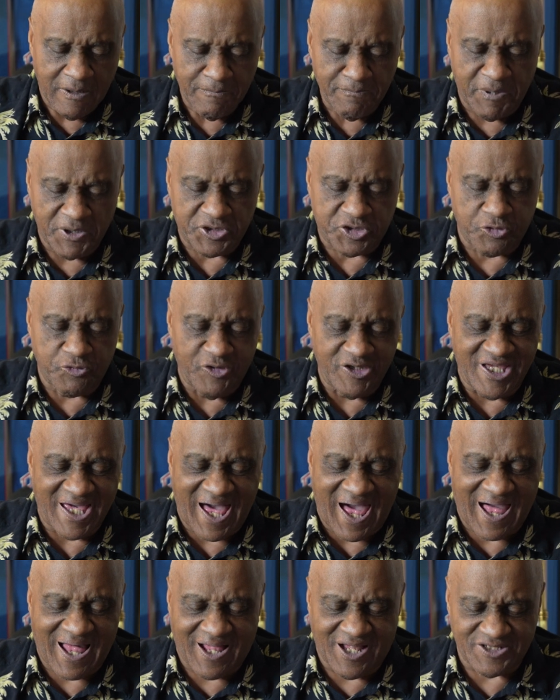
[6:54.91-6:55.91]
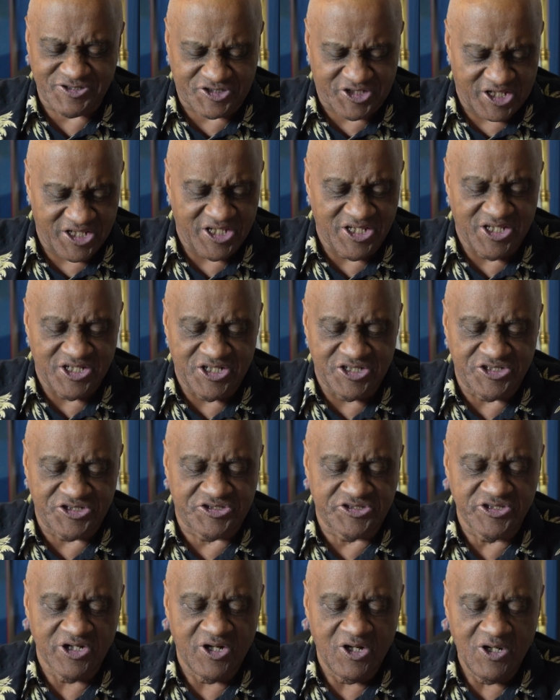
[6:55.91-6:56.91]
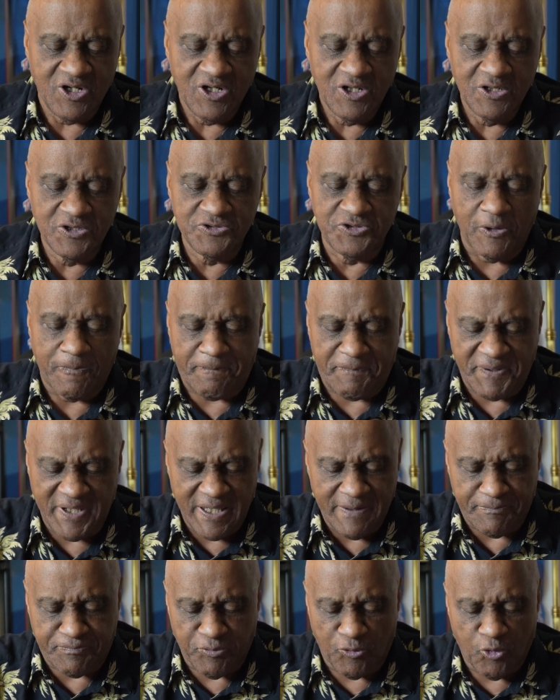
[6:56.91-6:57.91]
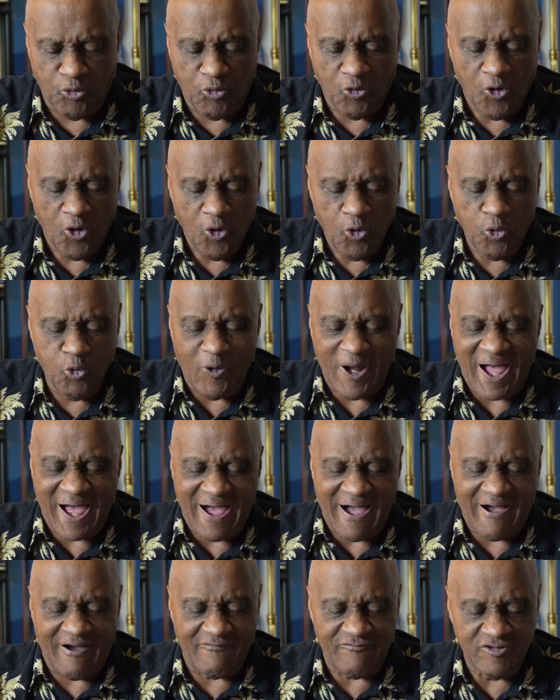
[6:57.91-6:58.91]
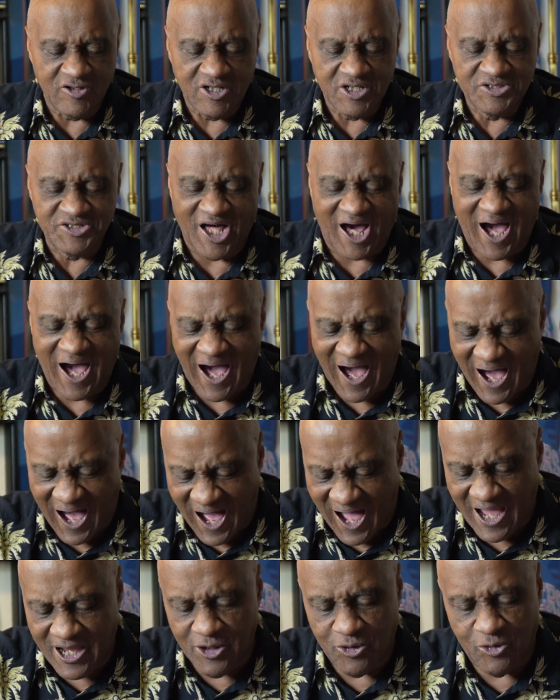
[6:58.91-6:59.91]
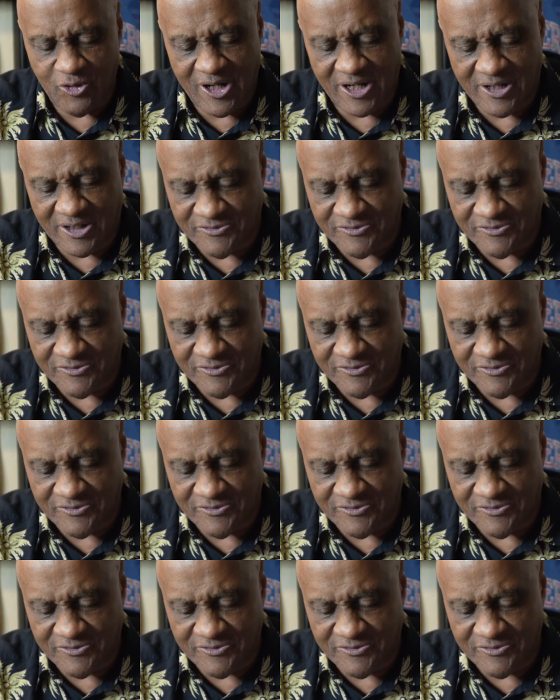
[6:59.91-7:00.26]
But the reality is the people who have the higher,